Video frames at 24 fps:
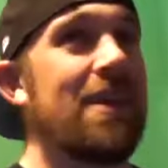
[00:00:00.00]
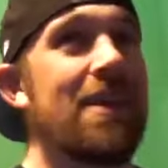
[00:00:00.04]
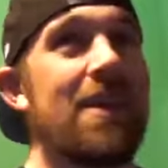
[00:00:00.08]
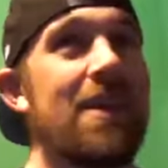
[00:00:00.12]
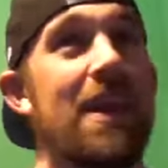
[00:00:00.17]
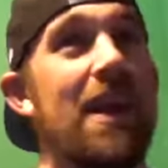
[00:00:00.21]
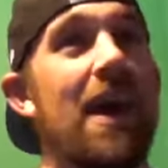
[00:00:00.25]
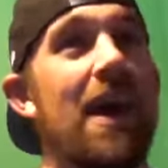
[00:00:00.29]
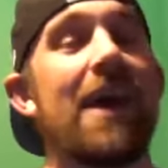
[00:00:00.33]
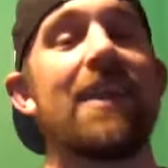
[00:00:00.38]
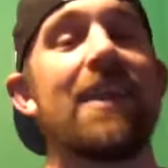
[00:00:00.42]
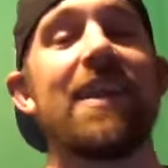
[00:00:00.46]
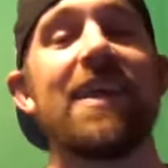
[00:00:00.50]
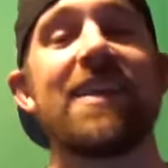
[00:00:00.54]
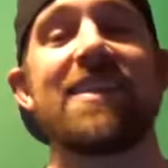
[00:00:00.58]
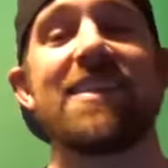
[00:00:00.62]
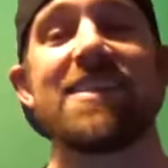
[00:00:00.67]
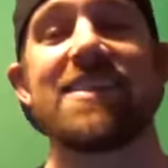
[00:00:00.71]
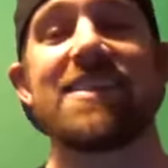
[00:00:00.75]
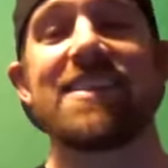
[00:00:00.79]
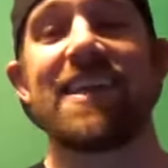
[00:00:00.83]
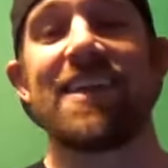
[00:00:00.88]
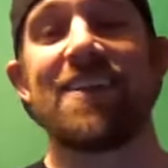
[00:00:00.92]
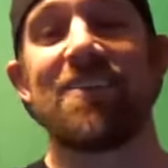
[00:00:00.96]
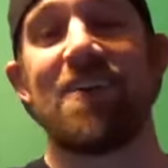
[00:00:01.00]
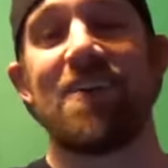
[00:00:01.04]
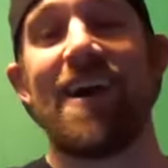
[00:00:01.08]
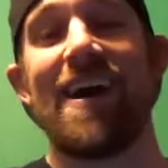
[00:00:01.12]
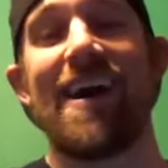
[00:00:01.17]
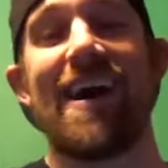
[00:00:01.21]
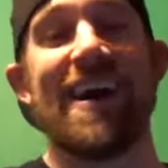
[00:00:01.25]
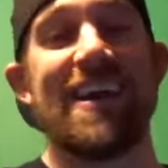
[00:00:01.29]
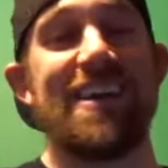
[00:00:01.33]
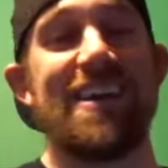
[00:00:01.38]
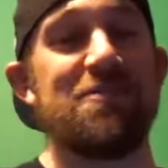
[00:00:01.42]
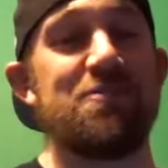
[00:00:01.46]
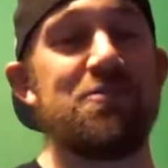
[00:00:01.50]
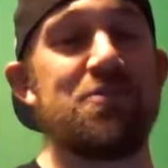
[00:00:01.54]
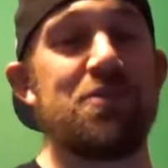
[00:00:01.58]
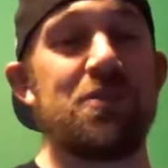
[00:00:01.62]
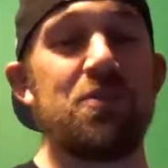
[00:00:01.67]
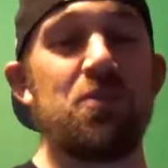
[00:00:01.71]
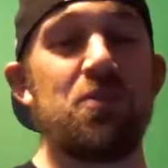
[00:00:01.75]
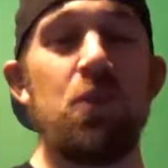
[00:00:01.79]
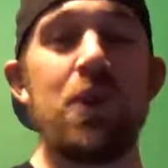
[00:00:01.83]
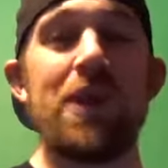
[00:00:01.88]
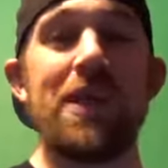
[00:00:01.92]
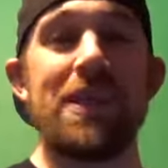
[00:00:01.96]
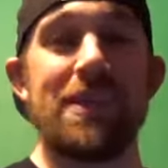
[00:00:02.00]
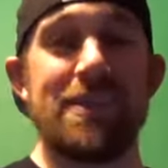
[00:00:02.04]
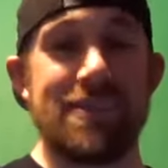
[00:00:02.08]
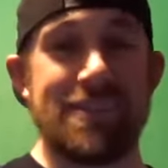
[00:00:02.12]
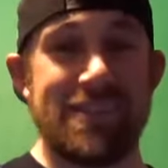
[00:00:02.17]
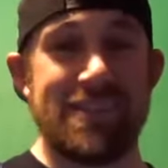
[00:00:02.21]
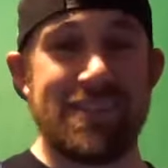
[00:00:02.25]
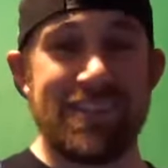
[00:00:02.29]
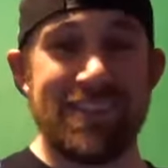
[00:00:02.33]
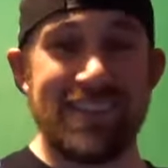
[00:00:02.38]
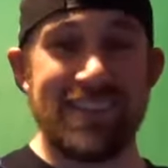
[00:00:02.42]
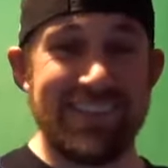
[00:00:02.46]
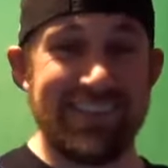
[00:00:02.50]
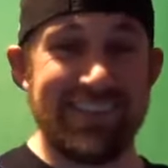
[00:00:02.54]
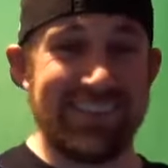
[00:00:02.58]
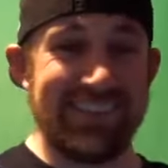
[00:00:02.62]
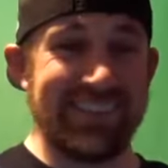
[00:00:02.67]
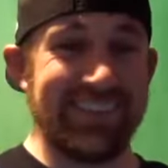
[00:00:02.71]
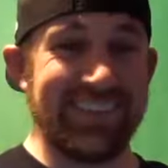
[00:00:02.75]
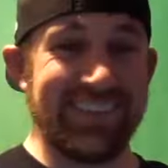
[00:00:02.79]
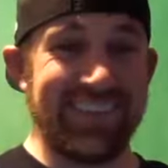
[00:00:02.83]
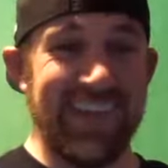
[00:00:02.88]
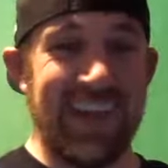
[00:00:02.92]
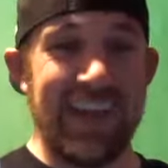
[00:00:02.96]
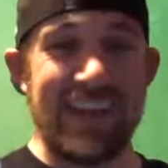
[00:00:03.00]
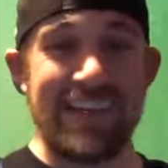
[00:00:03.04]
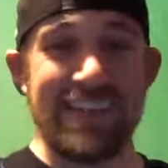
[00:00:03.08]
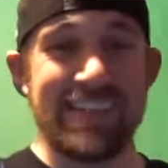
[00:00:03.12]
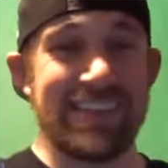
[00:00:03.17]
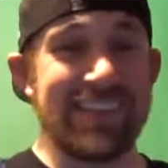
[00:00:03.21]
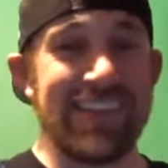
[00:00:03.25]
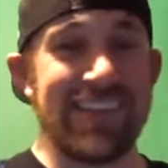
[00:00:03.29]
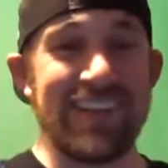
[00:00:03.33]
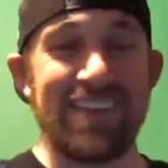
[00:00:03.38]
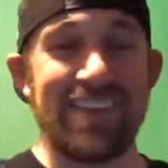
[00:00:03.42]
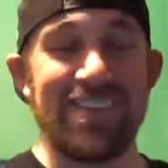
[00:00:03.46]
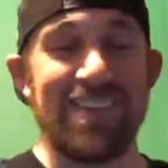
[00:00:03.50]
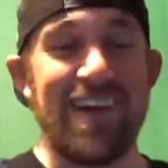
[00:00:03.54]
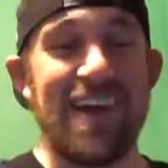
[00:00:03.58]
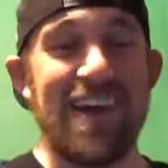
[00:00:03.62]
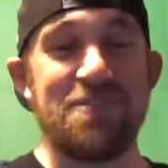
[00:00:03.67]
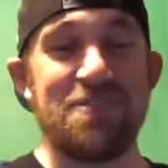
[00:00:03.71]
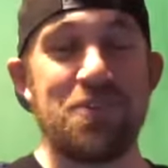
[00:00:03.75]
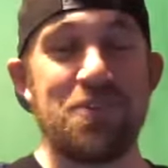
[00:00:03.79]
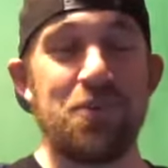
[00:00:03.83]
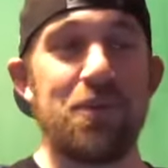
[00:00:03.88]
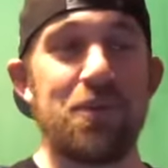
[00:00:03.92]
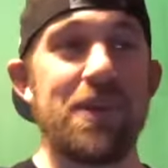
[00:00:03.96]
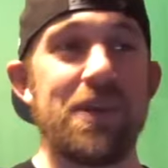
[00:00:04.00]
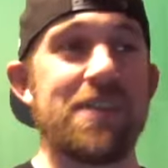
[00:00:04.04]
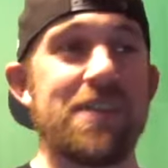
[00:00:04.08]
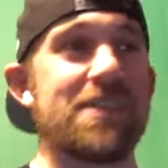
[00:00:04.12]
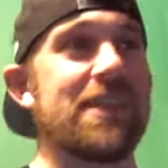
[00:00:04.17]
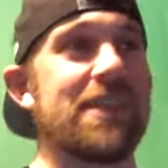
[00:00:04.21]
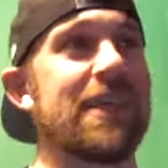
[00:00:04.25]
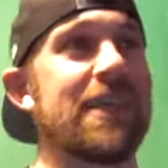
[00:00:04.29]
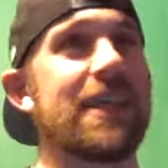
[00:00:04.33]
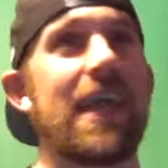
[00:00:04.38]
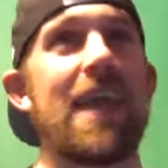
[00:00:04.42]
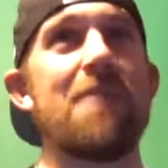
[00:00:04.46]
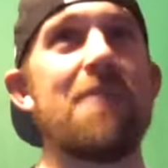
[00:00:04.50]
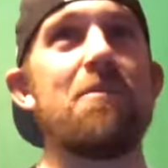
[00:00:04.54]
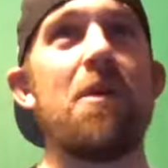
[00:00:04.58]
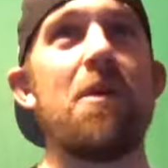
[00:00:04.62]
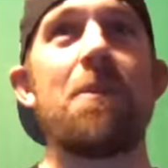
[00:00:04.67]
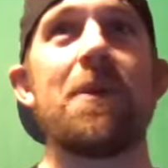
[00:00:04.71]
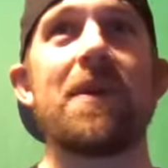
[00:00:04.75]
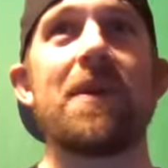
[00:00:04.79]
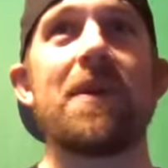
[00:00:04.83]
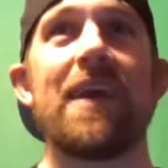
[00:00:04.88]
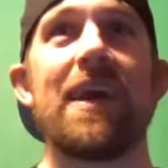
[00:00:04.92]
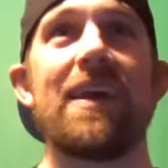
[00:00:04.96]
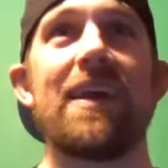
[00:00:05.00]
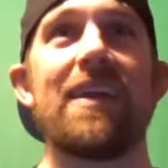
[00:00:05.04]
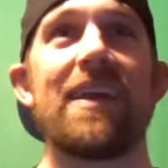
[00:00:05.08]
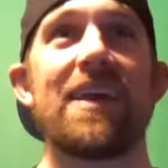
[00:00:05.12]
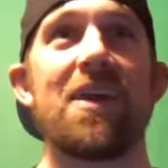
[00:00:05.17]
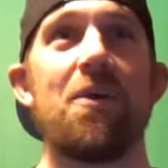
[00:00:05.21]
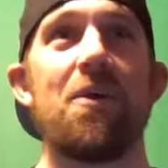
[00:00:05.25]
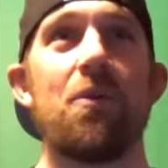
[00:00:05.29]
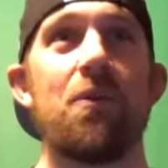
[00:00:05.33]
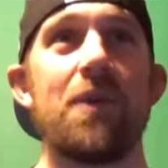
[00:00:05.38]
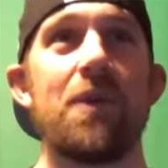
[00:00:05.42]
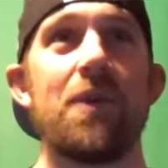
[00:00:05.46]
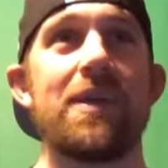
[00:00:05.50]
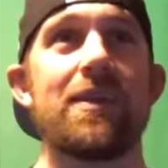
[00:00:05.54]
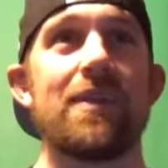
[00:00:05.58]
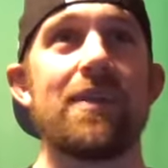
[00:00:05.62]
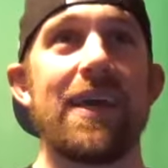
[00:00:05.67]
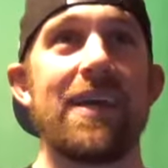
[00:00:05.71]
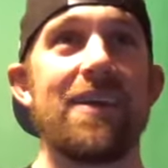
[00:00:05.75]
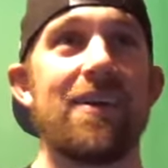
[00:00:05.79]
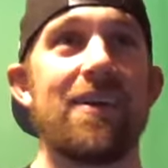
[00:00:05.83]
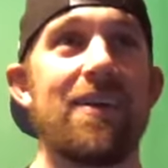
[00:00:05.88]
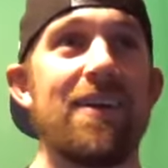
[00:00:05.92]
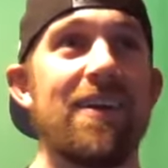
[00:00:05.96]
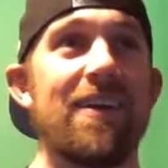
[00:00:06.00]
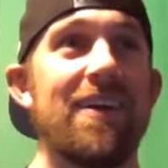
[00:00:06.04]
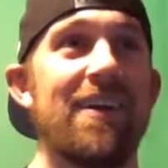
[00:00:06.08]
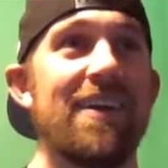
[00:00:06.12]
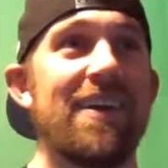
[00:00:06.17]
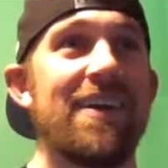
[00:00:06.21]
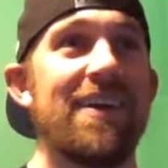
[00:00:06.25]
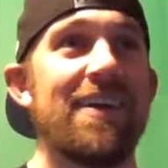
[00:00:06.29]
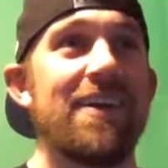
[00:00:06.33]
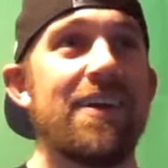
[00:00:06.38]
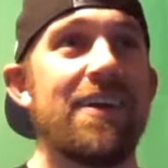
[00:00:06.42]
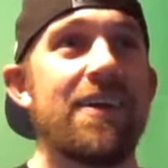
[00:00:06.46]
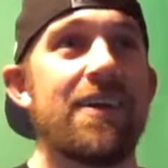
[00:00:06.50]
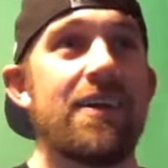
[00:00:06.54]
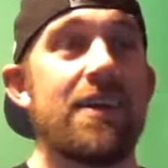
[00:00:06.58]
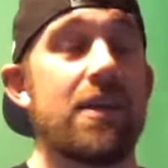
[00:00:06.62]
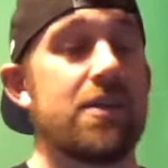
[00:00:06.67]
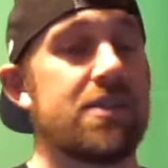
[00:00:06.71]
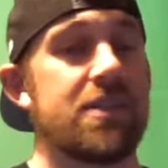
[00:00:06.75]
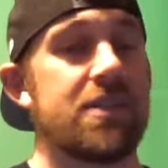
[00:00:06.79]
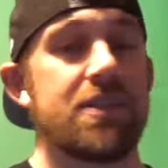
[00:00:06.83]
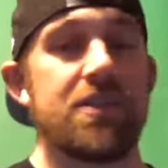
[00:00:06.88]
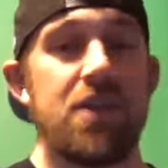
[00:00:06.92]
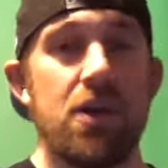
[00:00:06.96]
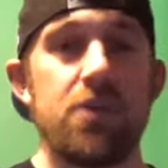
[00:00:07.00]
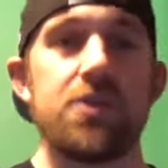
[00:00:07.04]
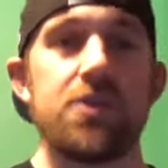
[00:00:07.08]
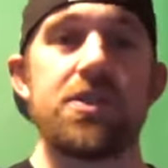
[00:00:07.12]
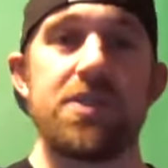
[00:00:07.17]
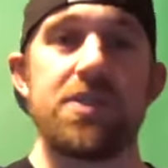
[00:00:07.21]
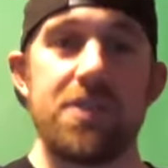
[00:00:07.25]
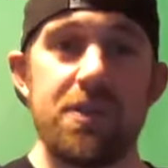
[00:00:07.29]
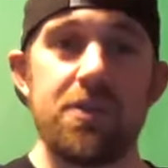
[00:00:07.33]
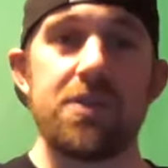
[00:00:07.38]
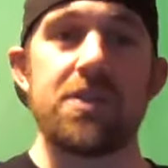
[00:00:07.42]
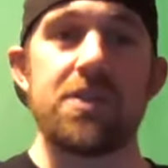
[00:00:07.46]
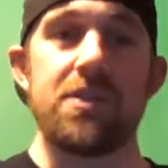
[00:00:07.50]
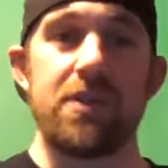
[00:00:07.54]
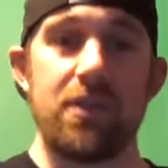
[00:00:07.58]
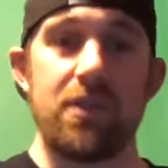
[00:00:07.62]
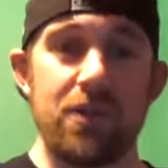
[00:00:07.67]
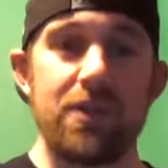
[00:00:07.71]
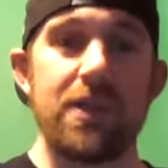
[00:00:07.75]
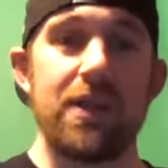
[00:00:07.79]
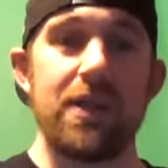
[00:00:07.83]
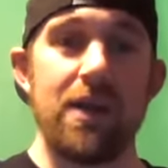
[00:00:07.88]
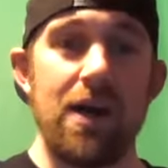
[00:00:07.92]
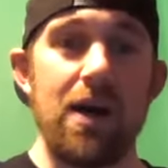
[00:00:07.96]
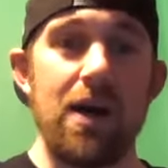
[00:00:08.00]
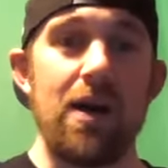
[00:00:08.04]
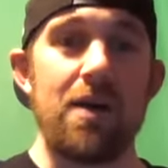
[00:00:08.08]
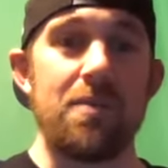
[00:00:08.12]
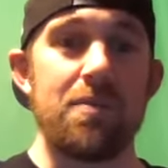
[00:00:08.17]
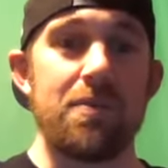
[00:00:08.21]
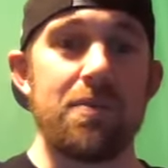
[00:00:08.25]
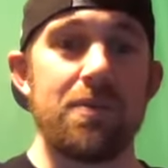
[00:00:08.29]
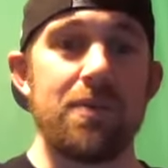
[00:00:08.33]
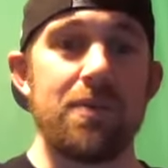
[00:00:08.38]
And I let this thing ride for weeks. I just let it ride for weeks. And it came up again like a week later. And I was like, no, seriously, look it up.